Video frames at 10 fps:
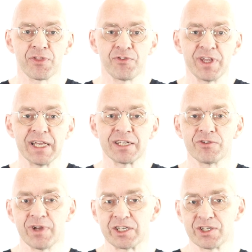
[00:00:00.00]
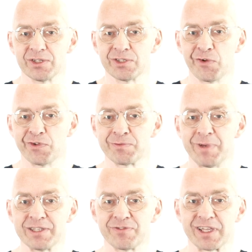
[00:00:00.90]
3 iterations of a
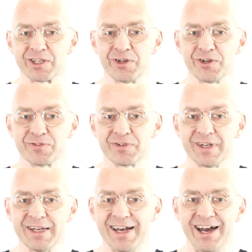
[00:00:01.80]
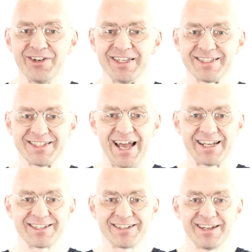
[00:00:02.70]
space-filling curve. How neat is
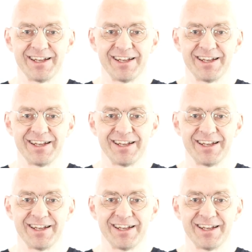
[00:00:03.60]
that?